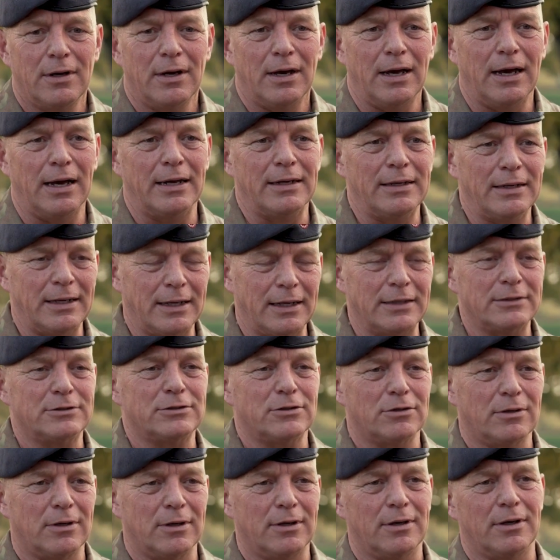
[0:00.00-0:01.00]
and it has
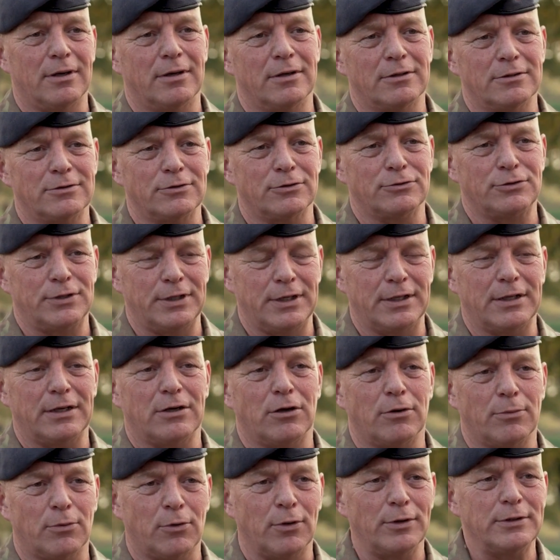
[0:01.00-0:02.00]
strategic
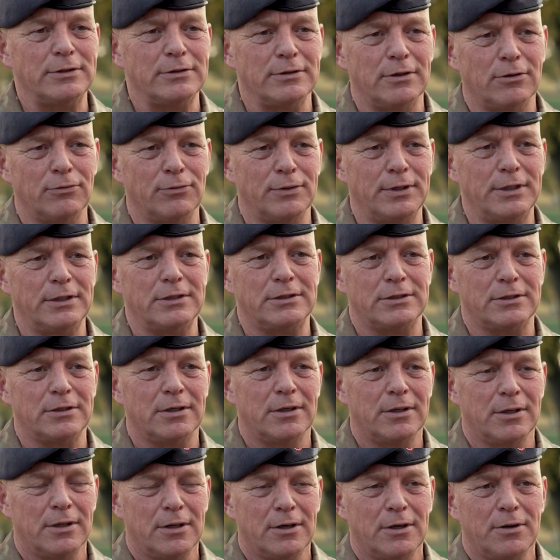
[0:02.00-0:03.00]
and operational reach
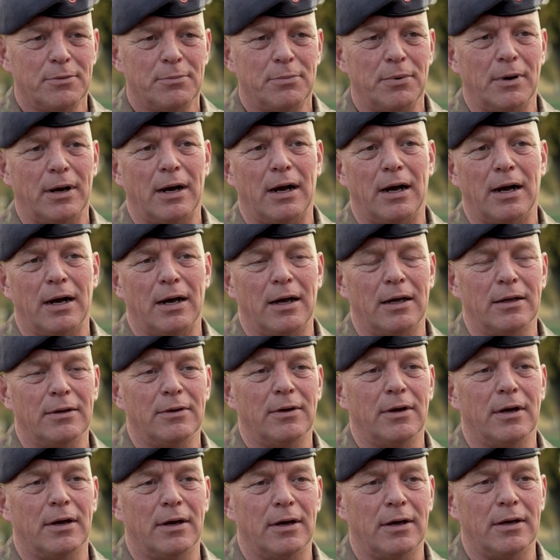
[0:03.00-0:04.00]
by
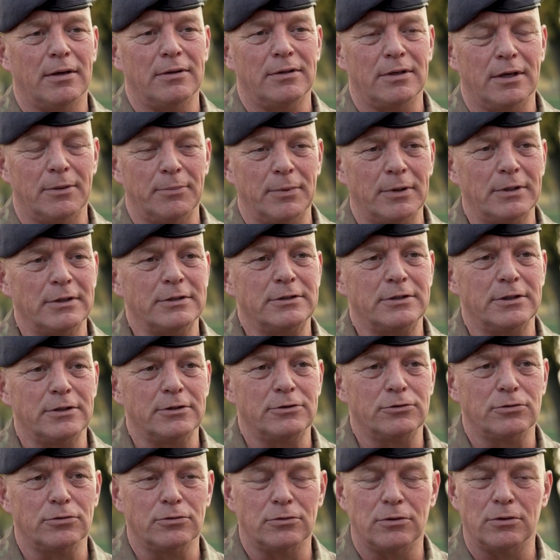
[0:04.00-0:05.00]
the
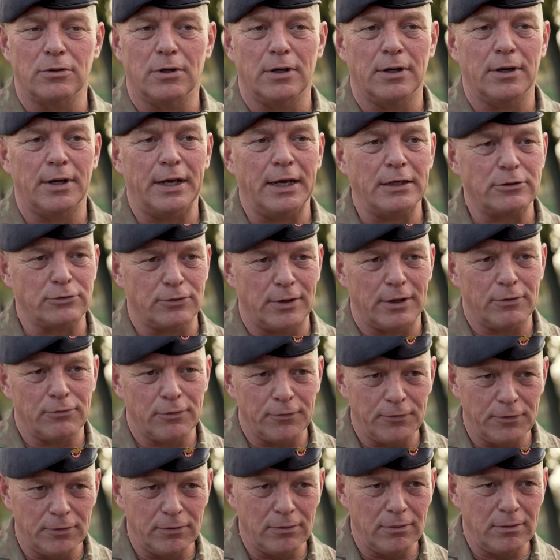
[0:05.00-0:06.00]
ability to air-to-air
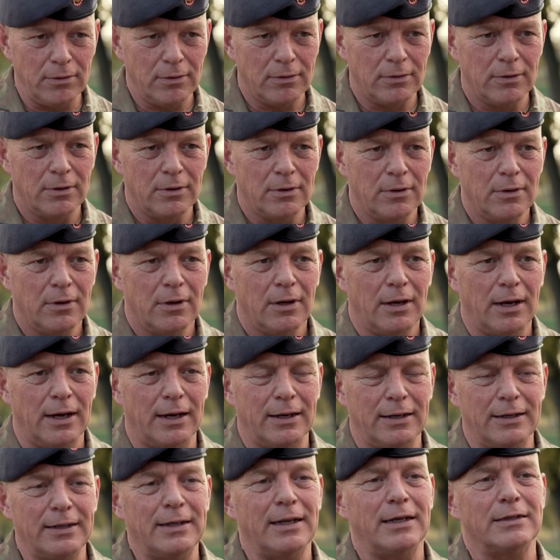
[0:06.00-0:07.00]
refuel,
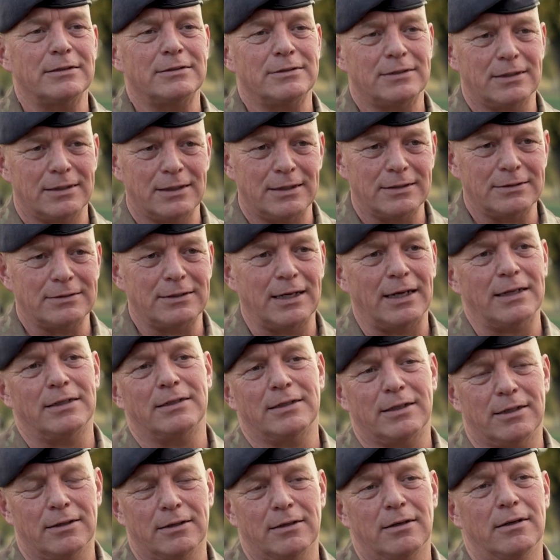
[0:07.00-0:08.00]
and it has
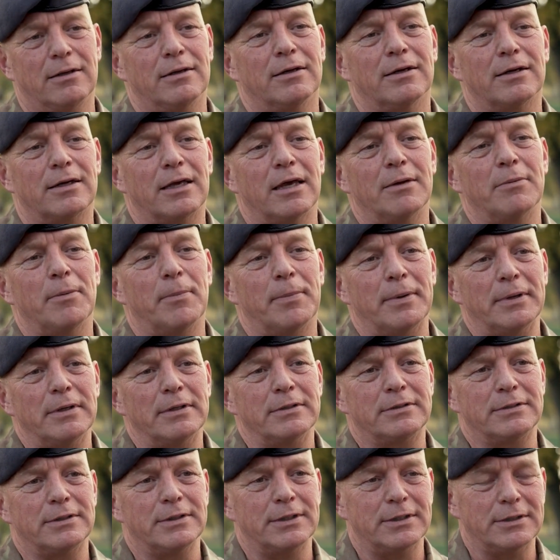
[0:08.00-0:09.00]
tactical
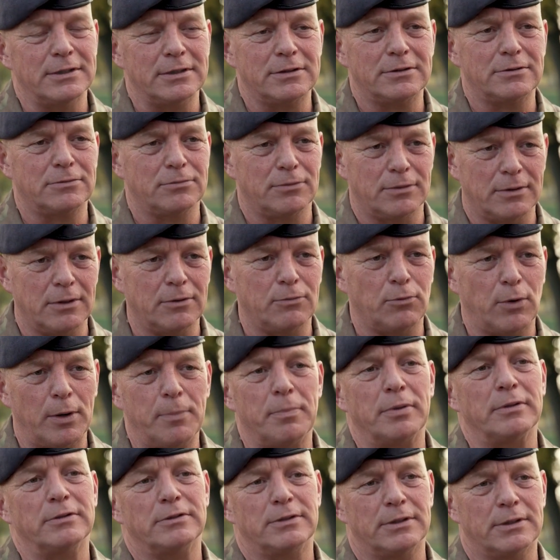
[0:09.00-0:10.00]
capabilities with the
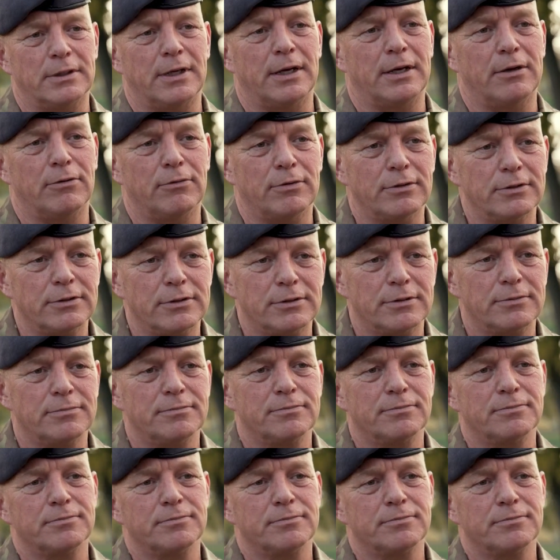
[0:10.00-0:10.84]
weapons it carries.